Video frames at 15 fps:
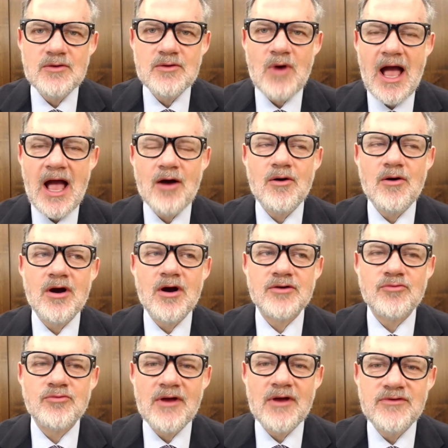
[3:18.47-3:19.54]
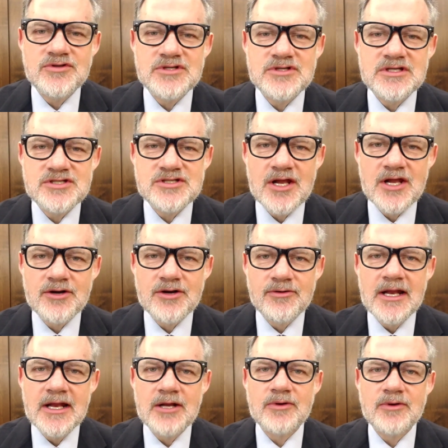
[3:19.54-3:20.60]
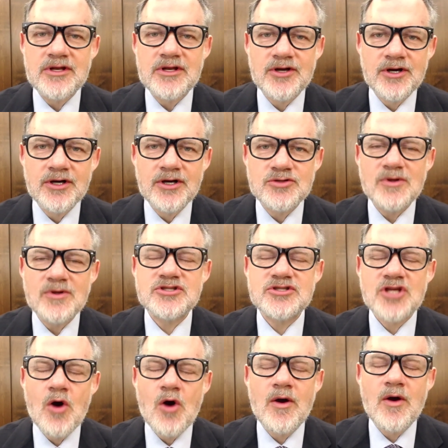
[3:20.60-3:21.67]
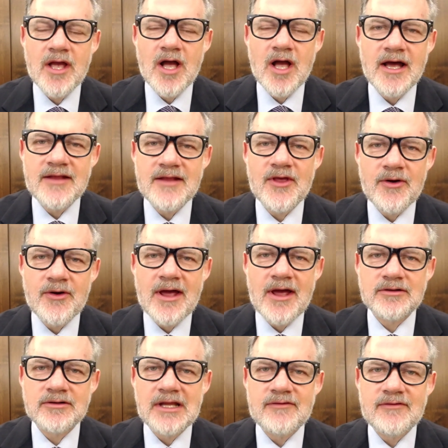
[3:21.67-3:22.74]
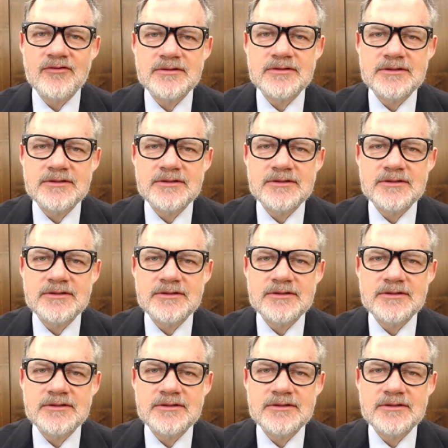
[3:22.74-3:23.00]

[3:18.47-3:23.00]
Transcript: How are refugees generating returns? What's going on at the ground level?